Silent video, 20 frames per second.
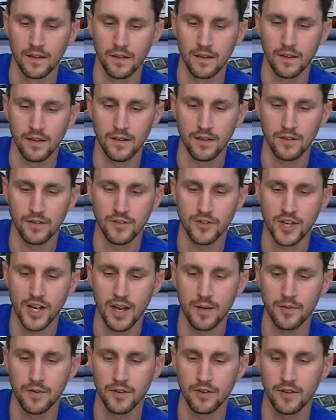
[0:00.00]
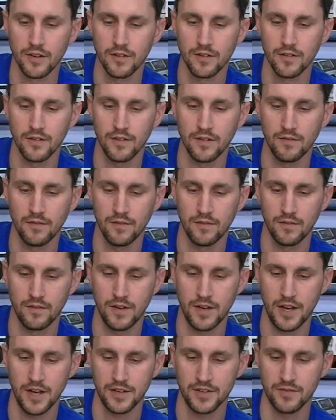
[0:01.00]
You jam your
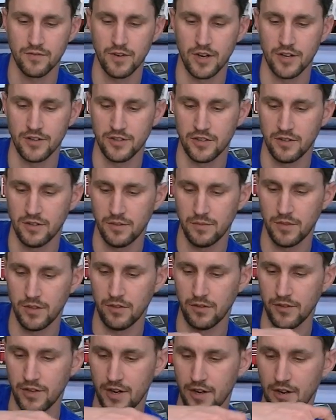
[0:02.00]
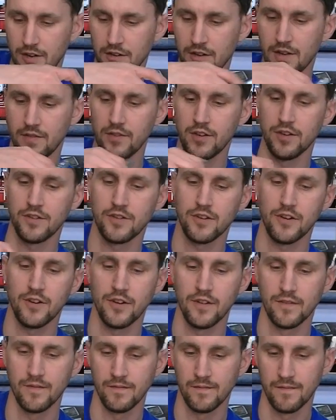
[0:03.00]
hex wrench in the middle there and give it a
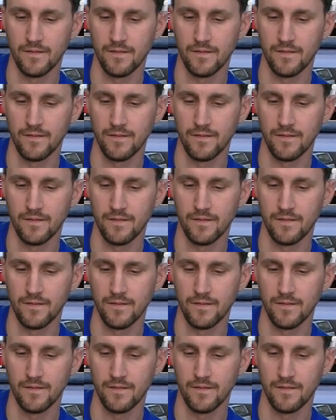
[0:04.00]
turn.